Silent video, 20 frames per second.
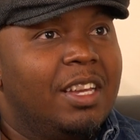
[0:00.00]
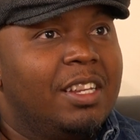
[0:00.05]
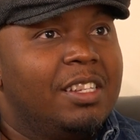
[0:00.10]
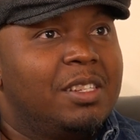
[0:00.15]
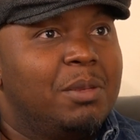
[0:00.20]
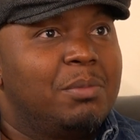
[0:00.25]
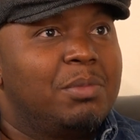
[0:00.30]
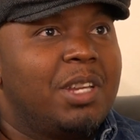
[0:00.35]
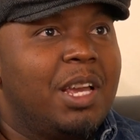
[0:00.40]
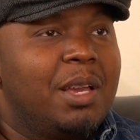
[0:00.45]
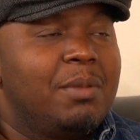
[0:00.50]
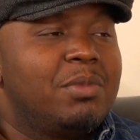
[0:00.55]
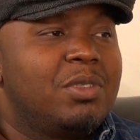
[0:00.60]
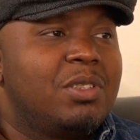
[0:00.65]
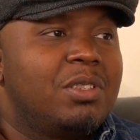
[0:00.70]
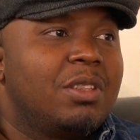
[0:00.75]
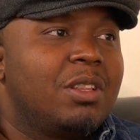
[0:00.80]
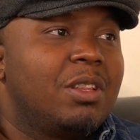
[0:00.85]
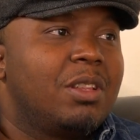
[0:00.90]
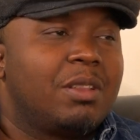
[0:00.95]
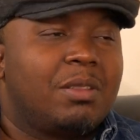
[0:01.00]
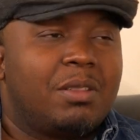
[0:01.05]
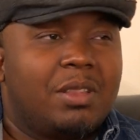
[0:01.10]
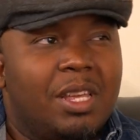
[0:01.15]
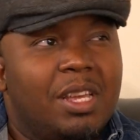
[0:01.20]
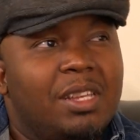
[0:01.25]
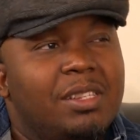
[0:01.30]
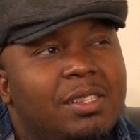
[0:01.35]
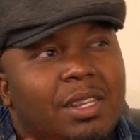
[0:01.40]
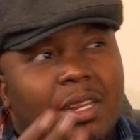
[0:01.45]
sometimes
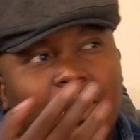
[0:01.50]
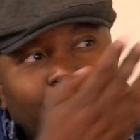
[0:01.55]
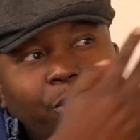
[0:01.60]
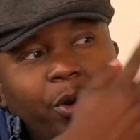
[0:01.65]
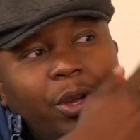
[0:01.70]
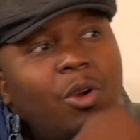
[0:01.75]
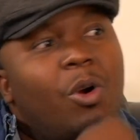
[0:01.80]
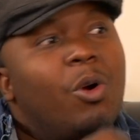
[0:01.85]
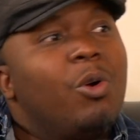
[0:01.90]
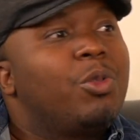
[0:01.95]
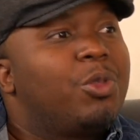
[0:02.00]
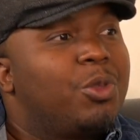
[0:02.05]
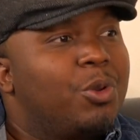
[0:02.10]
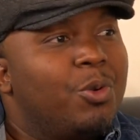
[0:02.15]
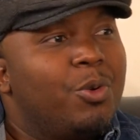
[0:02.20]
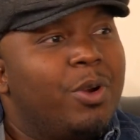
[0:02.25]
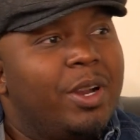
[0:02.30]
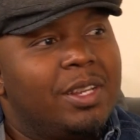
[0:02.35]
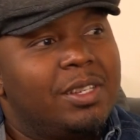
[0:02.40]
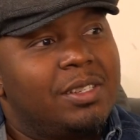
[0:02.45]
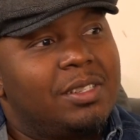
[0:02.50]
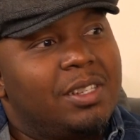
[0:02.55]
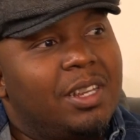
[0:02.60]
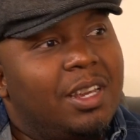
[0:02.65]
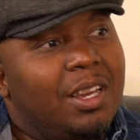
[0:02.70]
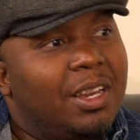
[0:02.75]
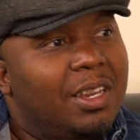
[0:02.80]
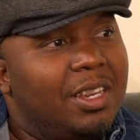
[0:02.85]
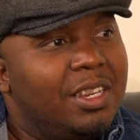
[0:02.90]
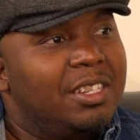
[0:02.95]
things that we go through as
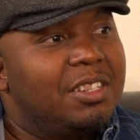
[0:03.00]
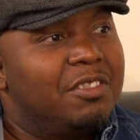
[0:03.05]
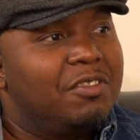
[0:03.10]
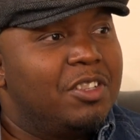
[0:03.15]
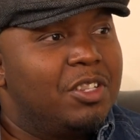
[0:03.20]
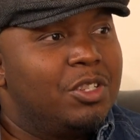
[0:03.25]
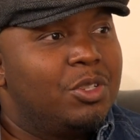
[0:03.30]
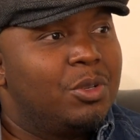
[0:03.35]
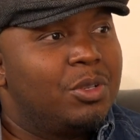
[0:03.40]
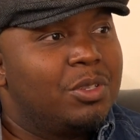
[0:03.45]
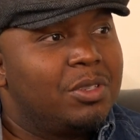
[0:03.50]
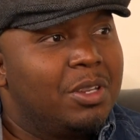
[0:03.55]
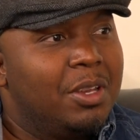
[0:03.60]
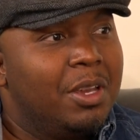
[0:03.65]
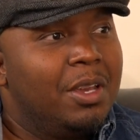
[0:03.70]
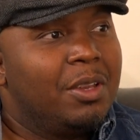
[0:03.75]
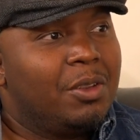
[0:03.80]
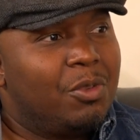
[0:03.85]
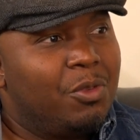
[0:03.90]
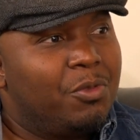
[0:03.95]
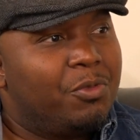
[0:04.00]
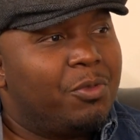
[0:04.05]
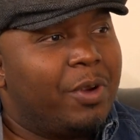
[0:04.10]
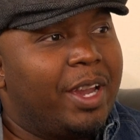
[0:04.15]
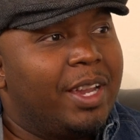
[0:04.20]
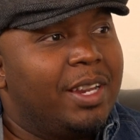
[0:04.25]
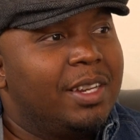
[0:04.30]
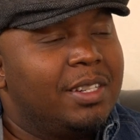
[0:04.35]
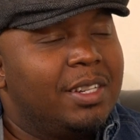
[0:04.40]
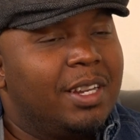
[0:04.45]
individuals, you
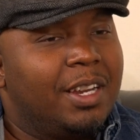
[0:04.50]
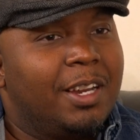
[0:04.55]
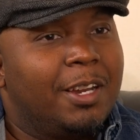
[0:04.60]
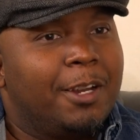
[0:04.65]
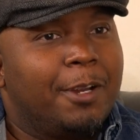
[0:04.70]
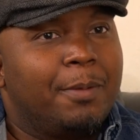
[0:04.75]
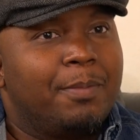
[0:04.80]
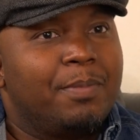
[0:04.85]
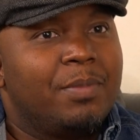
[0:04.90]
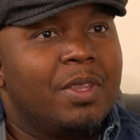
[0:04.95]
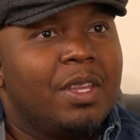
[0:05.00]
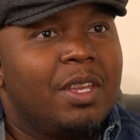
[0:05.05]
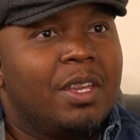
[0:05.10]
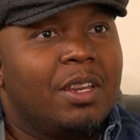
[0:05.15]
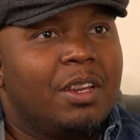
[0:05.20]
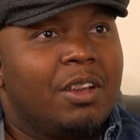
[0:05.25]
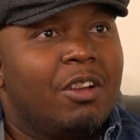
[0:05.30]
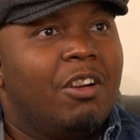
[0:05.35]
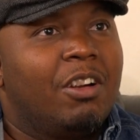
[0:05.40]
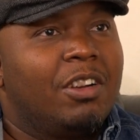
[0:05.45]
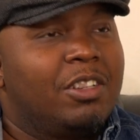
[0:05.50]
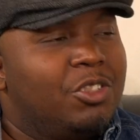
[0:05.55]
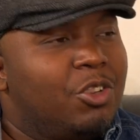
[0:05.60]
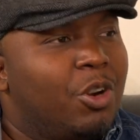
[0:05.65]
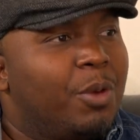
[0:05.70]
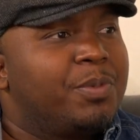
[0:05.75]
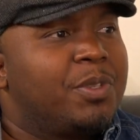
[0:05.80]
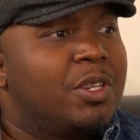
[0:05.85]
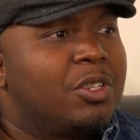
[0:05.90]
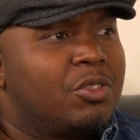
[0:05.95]
find God
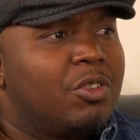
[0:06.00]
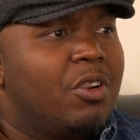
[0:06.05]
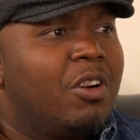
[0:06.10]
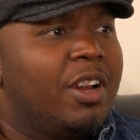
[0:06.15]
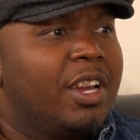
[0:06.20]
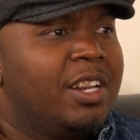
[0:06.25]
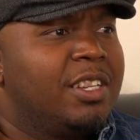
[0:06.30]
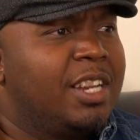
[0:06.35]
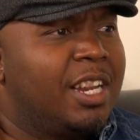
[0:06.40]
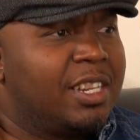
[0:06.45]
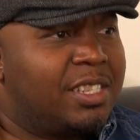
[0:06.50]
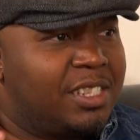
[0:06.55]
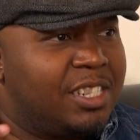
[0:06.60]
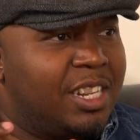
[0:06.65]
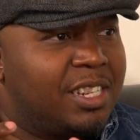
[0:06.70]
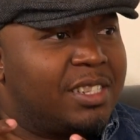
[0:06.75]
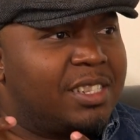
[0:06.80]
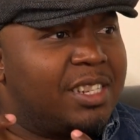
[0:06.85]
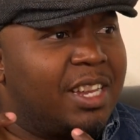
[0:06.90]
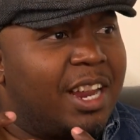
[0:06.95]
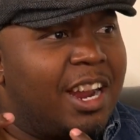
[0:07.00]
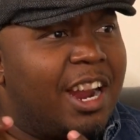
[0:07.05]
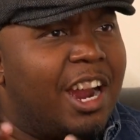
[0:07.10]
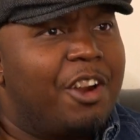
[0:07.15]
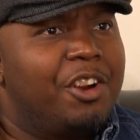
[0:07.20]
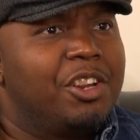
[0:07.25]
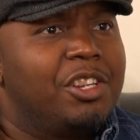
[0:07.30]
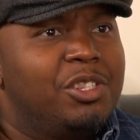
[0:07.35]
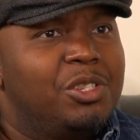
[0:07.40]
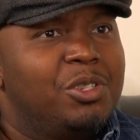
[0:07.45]
drops a song, and that just
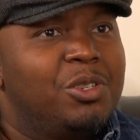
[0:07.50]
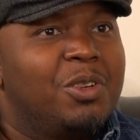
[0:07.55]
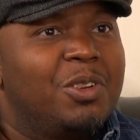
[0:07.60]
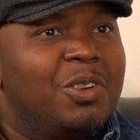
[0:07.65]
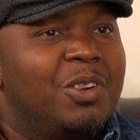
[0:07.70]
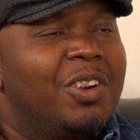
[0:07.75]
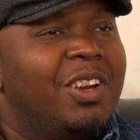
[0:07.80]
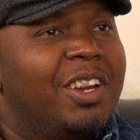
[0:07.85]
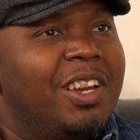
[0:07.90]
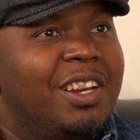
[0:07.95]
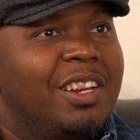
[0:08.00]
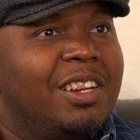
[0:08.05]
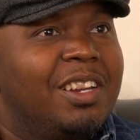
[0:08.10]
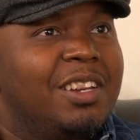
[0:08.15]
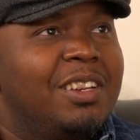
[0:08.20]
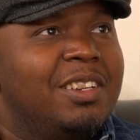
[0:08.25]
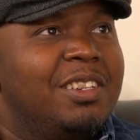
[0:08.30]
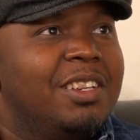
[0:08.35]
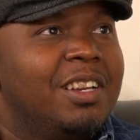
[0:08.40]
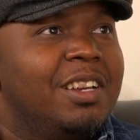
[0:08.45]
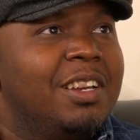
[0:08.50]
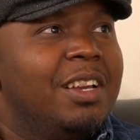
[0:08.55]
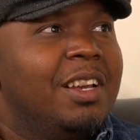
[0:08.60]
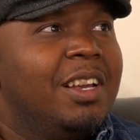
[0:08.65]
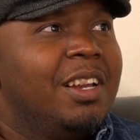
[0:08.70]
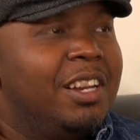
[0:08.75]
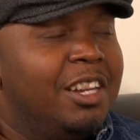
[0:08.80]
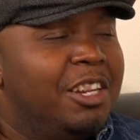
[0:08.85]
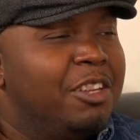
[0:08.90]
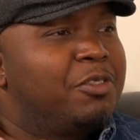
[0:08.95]
encourages you and
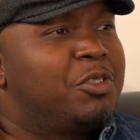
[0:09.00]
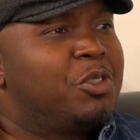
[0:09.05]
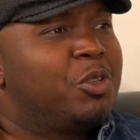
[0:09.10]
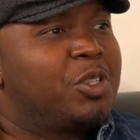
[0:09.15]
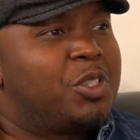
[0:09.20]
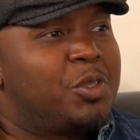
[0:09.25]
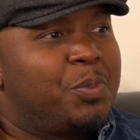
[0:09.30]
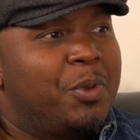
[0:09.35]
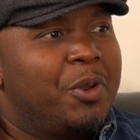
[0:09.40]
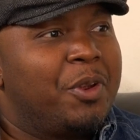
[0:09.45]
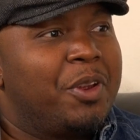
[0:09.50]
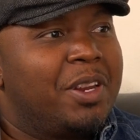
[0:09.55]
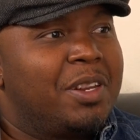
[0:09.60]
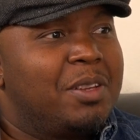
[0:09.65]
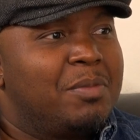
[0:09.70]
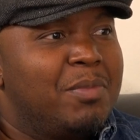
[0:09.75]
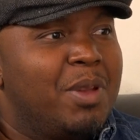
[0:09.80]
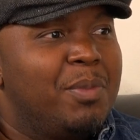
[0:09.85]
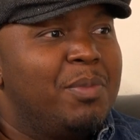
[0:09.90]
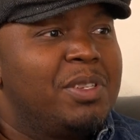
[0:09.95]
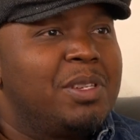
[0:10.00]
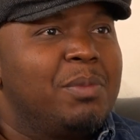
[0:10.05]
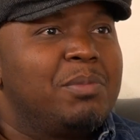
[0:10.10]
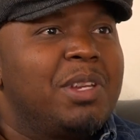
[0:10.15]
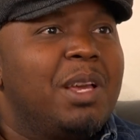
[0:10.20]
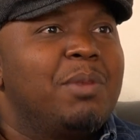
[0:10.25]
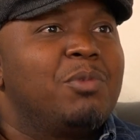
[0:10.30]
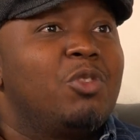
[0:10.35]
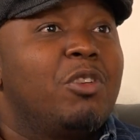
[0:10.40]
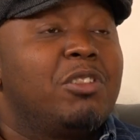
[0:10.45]
lifts your spirit. Maybe
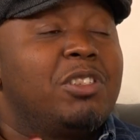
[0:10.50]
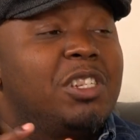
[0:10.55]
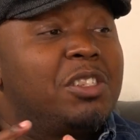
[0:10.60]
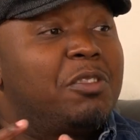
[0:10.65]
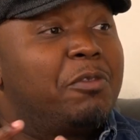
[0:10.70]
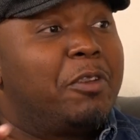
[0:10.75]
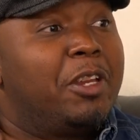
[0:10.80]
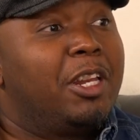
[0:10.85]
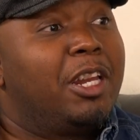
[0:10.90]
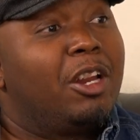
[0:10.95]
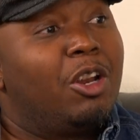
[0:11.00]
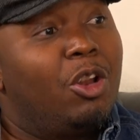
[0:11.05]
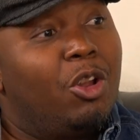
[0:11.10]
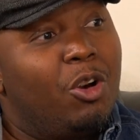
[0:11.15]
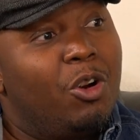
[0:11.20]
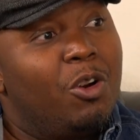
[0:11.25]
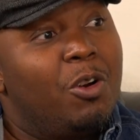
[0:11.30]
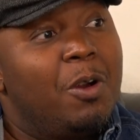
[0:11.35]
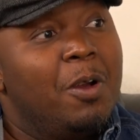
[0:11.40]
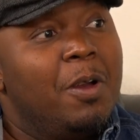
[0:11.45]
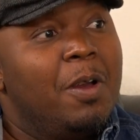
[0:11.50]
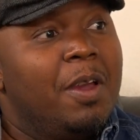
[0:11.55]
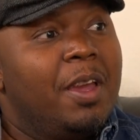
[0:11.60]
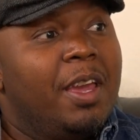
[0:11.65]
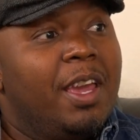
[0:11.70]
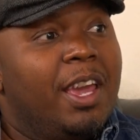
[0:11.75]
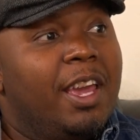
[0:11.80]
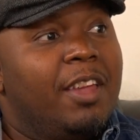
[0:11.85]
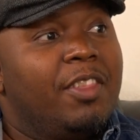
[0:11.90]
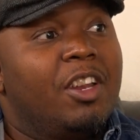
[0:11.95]
sometimes you're just feeling low,
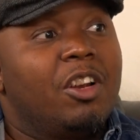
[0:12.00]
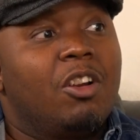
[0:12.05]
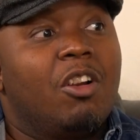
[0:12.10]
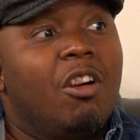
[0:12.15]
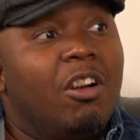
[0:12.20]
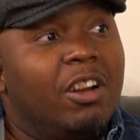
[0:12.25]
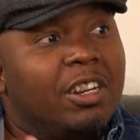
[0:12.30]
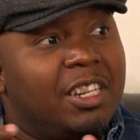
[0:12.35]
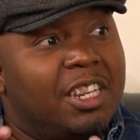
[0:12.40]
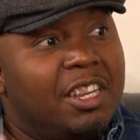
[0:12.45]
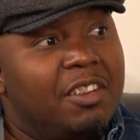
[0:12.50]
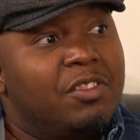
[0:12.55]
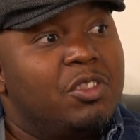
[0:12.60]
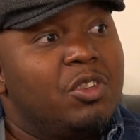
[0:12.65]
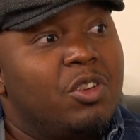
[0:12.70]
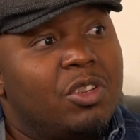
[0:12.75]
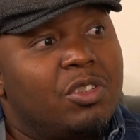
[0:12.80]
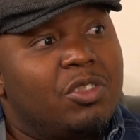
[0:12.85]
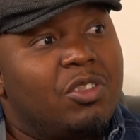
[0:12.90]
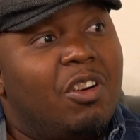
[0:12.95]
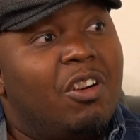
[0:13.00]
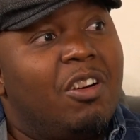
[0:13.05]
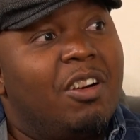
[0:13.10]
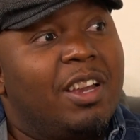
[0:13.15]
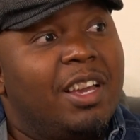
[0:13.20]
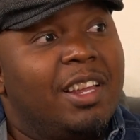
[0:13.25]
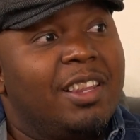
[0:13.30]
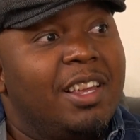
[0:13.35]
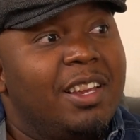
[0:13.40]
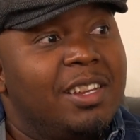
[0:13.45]
and then God gives you a
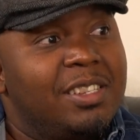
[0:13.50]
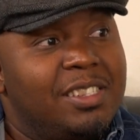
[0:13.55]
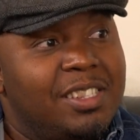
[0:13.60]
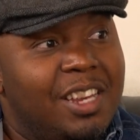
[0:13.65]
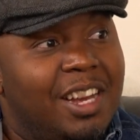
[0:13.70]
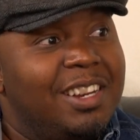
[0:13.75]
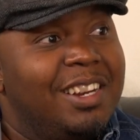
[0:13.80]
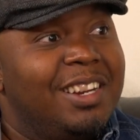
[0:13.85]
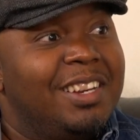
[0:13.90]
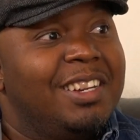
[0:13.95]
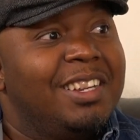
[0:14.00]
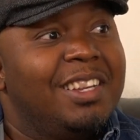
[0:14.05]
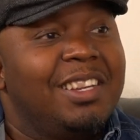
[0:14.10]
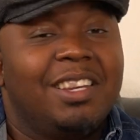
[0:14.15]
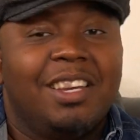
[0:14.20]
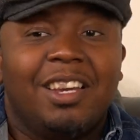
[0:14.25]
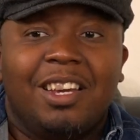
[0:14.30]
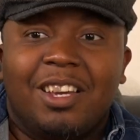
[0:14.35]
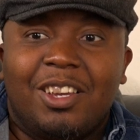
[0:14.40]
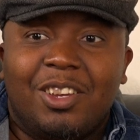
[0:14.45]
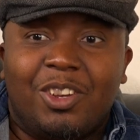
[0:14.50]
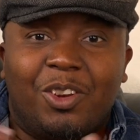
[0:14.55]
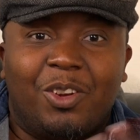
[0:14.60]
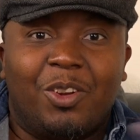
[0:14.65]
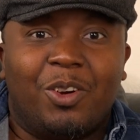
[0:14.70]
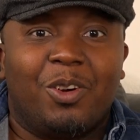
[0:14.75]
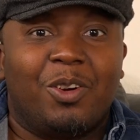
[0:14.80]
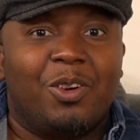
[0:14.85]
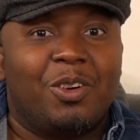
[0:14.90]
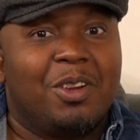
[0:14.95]
song, and then suddenly, you
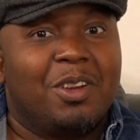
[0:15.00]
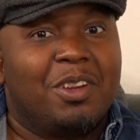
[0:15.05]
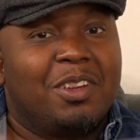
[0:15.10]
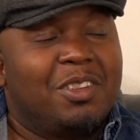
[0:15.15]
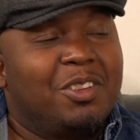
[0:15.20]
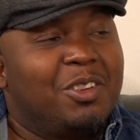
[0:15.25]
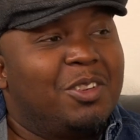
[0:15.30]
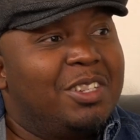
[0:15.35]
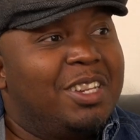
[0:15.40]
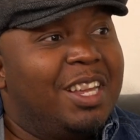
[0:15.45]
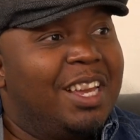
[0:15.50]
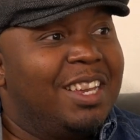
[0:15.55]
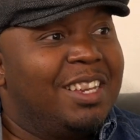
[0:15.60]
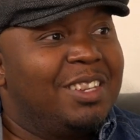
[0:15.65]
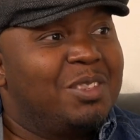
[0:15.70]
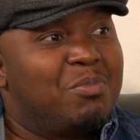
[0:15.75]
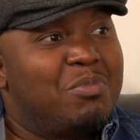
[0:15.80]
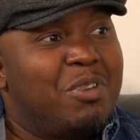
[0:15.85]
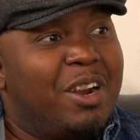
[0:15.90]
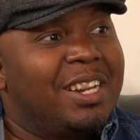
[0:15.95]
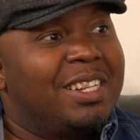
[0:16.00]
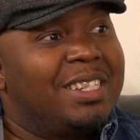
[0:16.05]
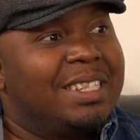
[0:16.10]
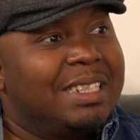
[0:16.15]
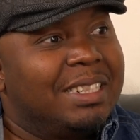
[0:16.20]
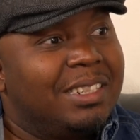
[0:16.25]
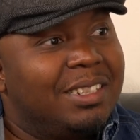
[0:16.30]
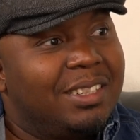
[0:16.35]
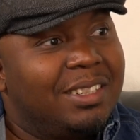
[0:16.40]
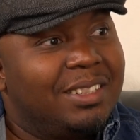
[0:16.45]
know, your day is
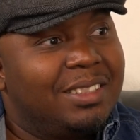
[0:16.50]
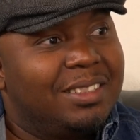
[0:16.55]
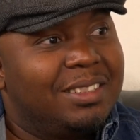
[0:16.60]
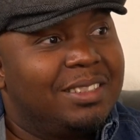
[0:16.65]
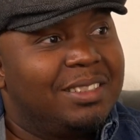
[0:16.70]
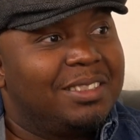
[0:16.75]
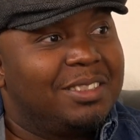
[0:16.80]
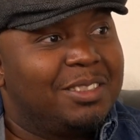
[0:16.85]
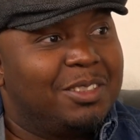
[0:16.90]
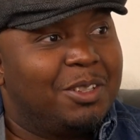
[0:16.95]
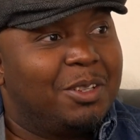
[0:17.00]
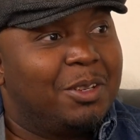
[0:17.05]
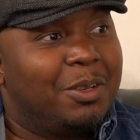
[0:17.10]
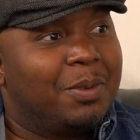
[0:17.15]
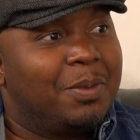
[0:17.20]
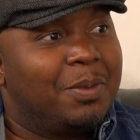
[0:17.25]
brightened, you know.